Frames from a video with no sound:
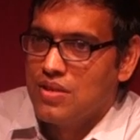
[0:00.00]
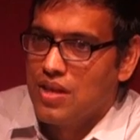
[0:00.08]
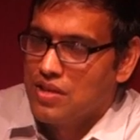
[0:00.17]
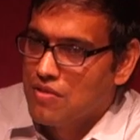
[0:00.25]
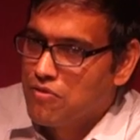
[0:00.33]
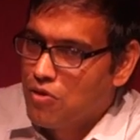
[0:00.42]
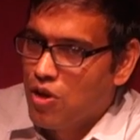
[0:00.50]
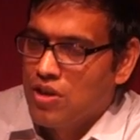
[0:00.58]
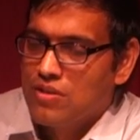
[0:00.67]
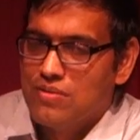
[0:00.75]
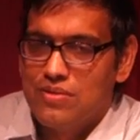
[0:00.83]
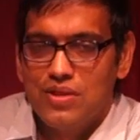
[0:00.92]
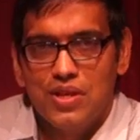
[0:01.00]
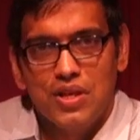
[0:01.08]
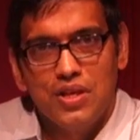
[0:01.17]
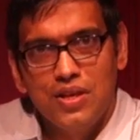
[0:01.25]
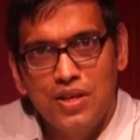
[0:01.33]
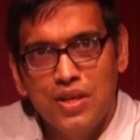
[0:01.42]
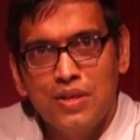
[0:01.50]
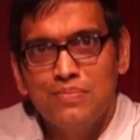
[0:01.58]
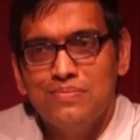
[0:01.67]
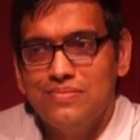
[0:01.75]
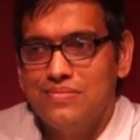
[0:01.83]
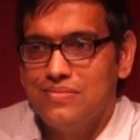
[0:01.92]
and then fall in a
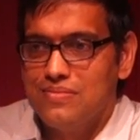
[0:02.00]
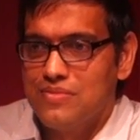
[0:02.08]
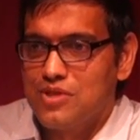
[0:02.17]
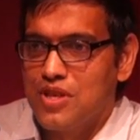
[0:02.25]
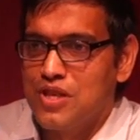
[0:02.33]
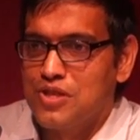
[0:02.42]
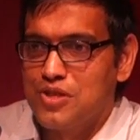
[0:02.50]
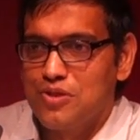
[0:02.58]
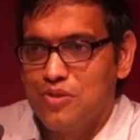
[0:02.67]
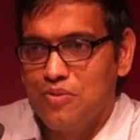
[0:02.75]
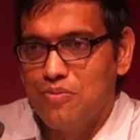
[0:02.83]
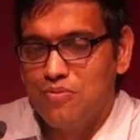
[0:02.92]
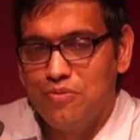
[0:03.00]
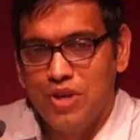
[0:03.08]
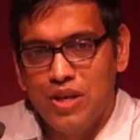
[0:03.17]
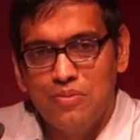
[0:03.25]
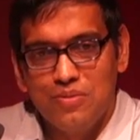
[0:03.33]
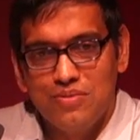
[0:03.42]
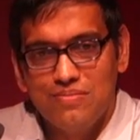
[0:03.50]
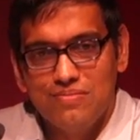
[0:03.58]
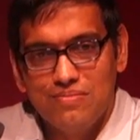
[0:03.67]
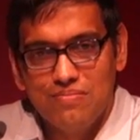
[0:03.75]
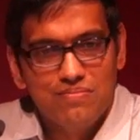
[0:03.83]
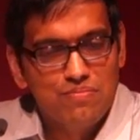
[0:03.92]
slush-filled
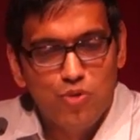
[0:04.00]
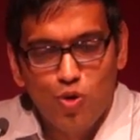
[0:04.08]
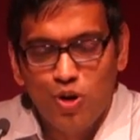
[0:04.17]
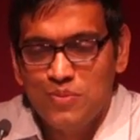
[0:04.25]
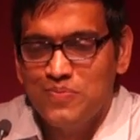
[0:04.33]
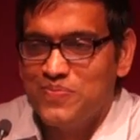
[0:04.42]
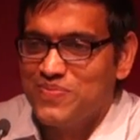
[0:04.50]
pool.